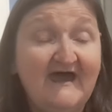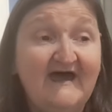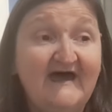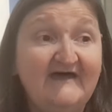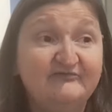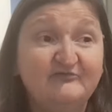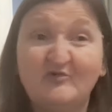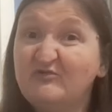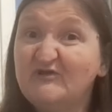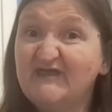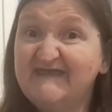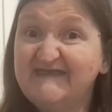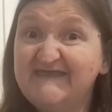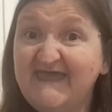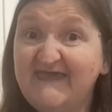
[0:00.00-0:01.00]
And we were
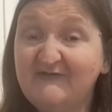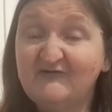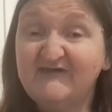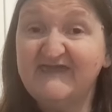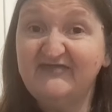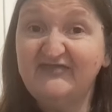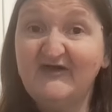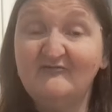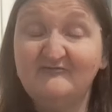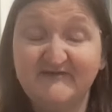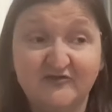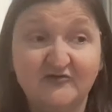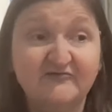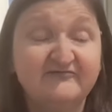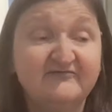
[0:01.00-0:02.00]
like, yeah, okay, that would be
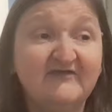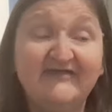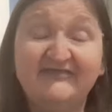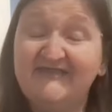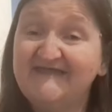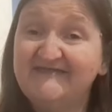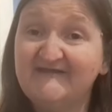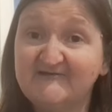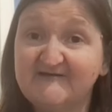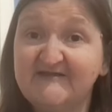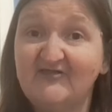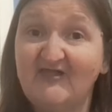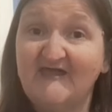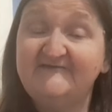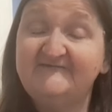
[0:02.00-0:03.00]
good. And then I
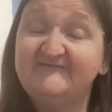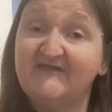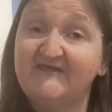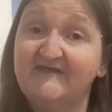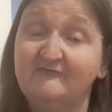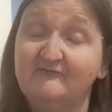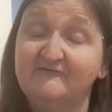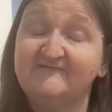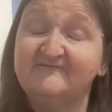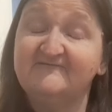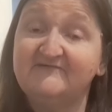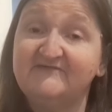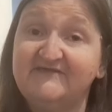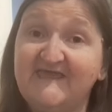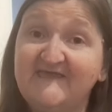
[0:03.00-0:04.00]
realised that it
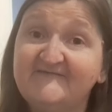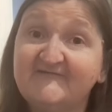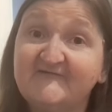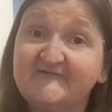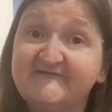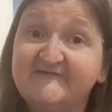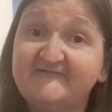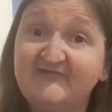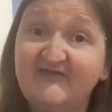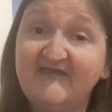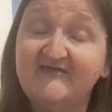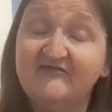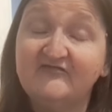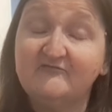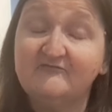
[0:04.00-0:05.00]
was yesterday's
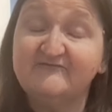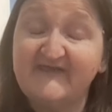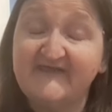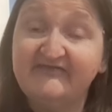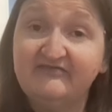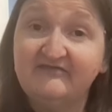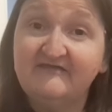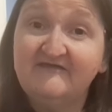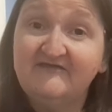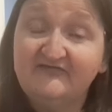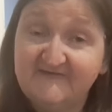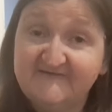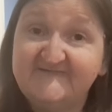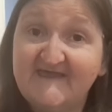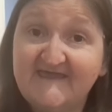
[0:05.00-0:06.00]
date that was in
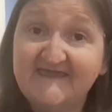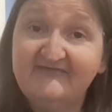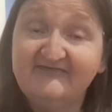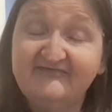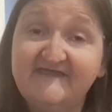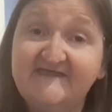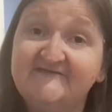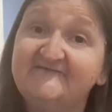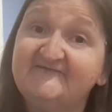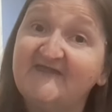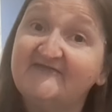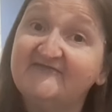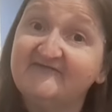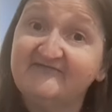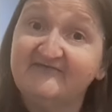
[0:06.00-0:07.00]
the check-in date
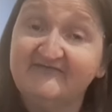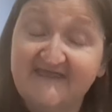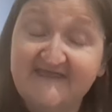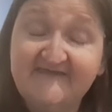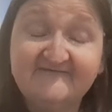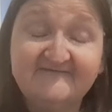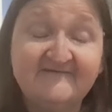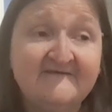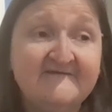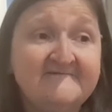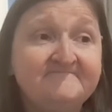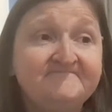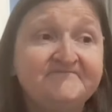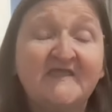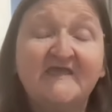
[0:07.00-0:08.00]
instead of today's.
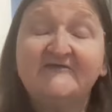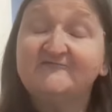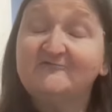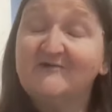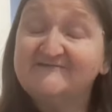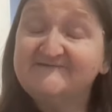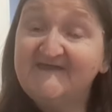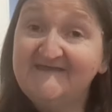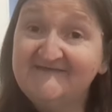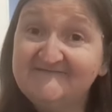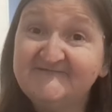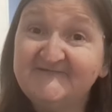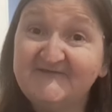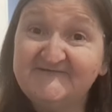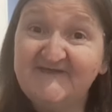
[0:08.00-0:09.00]
So I
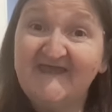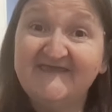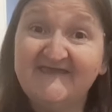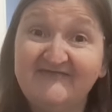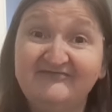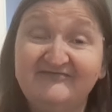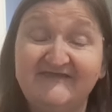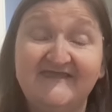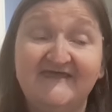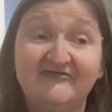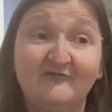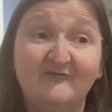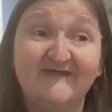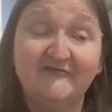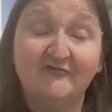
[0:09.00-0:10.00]
changed the check-in date
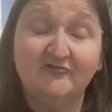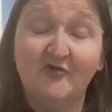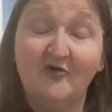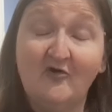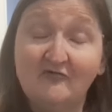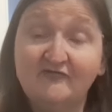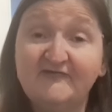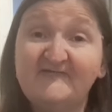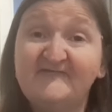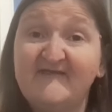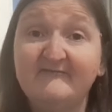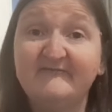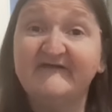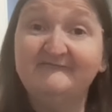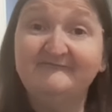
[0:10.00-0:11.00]
and I went on all the
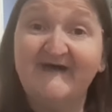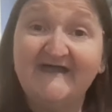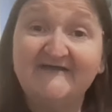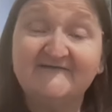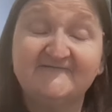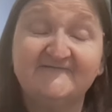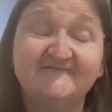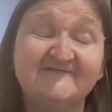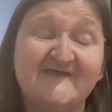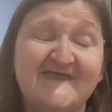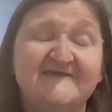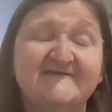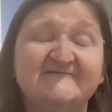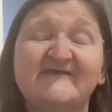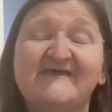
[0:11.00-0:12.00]
same comparison
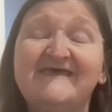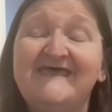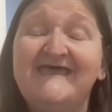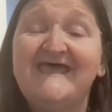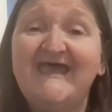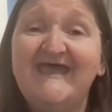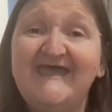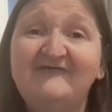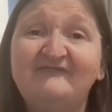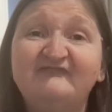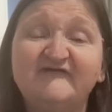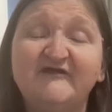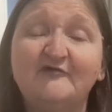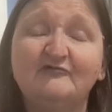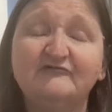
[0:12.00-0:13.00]
sites.
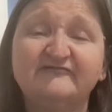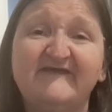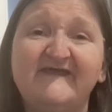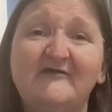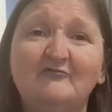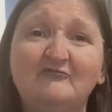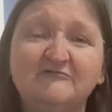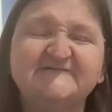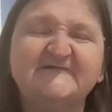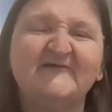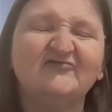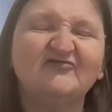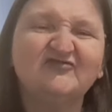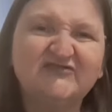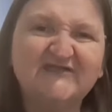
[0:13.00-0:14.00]
Every hotel was
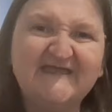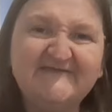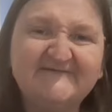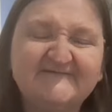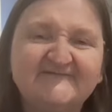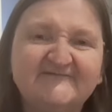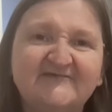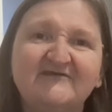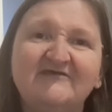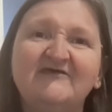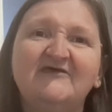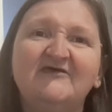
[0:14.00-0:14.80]
at least